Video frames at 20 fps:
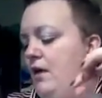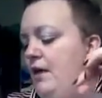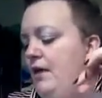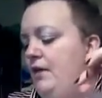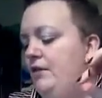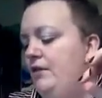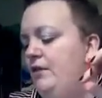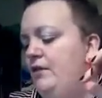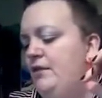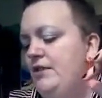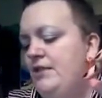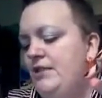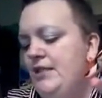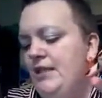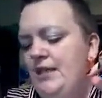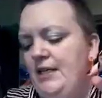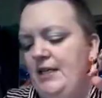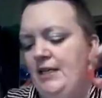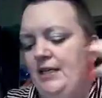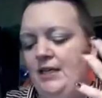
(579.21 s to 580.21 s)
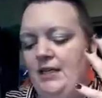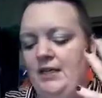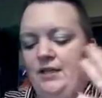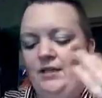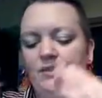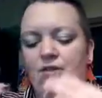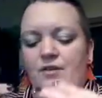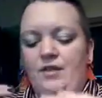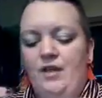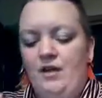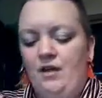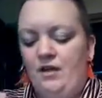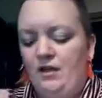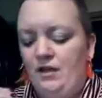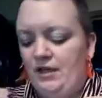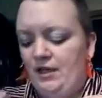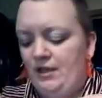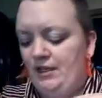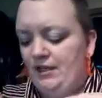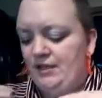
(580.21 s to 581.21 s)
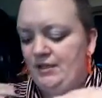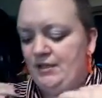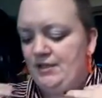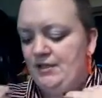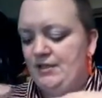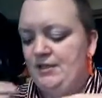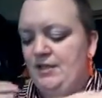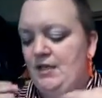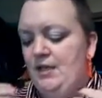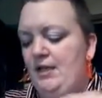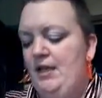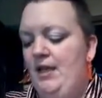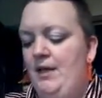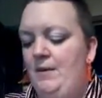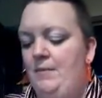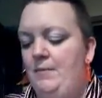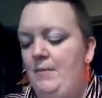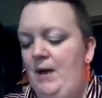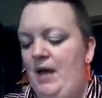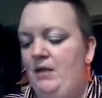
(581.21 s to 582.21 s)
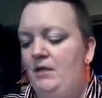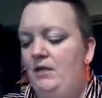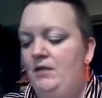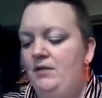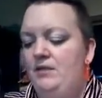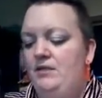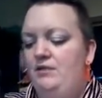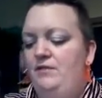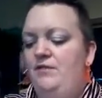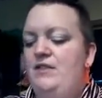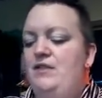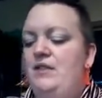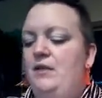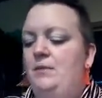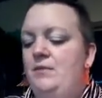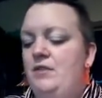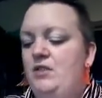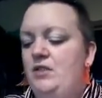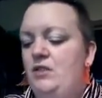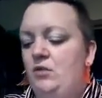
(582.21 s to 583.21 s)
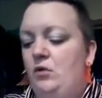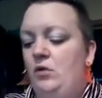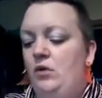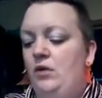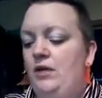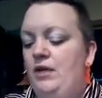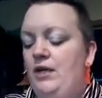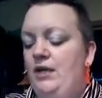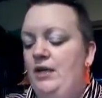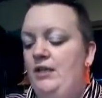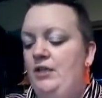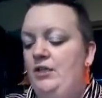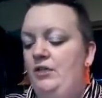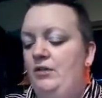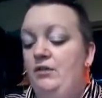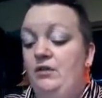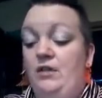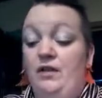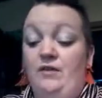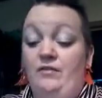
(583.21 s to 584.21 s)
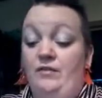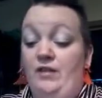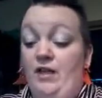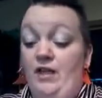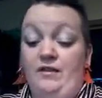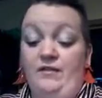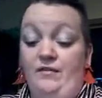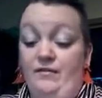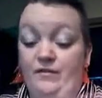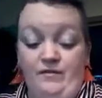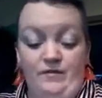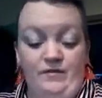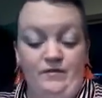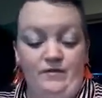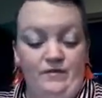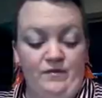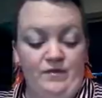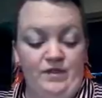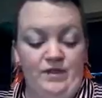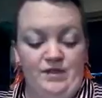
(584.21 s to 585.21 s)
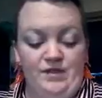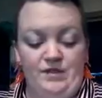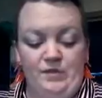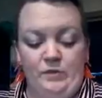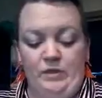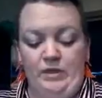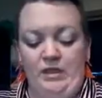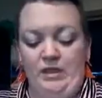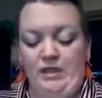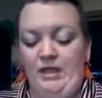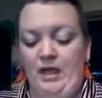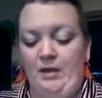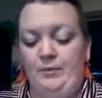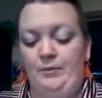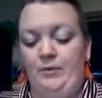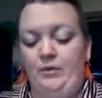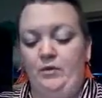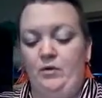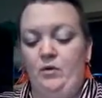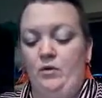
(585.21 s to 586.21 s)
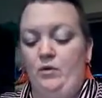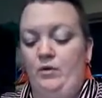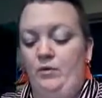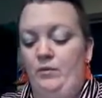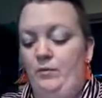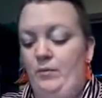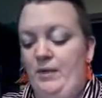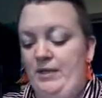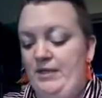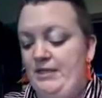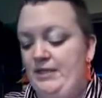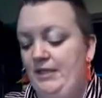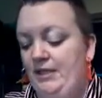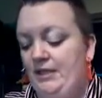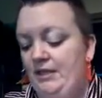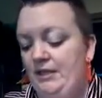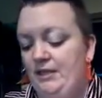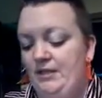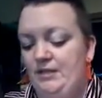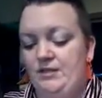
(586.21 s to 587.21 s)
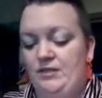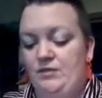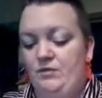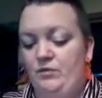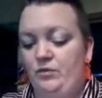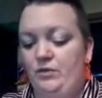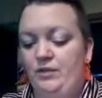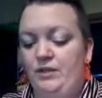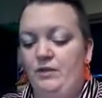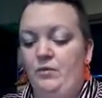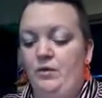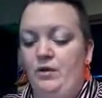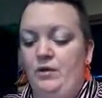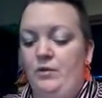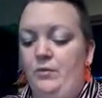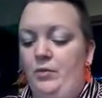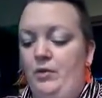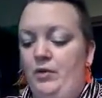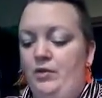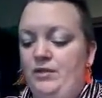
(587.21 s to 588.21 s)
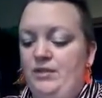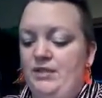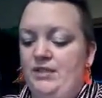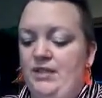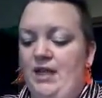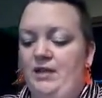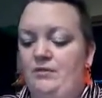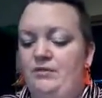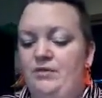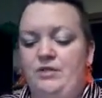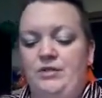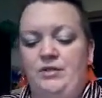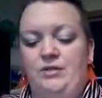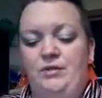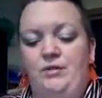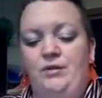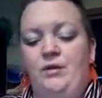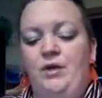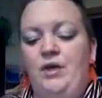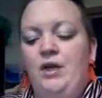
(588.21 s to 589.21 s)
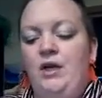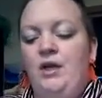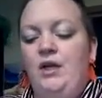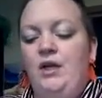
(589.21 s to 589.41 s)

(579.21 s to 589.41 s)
It looks like there is an imbalance of some sort in your love life this week, Capricorn. Basically is really what it boils down to.